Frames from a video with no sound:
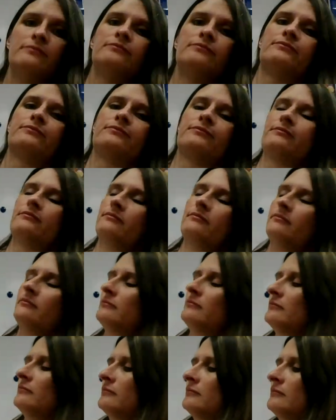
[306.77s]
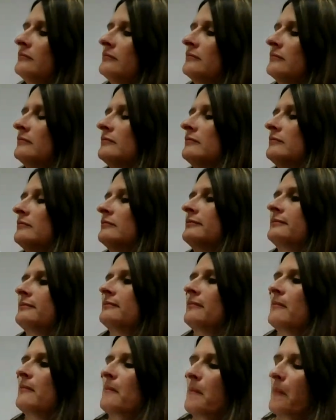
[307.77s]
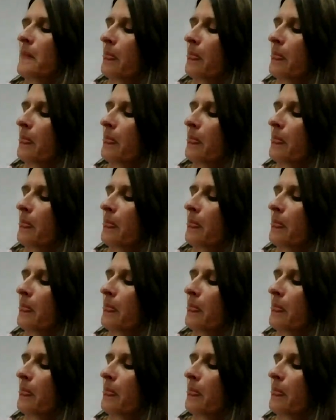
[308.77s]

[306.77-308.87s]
No one is speaking in this clip.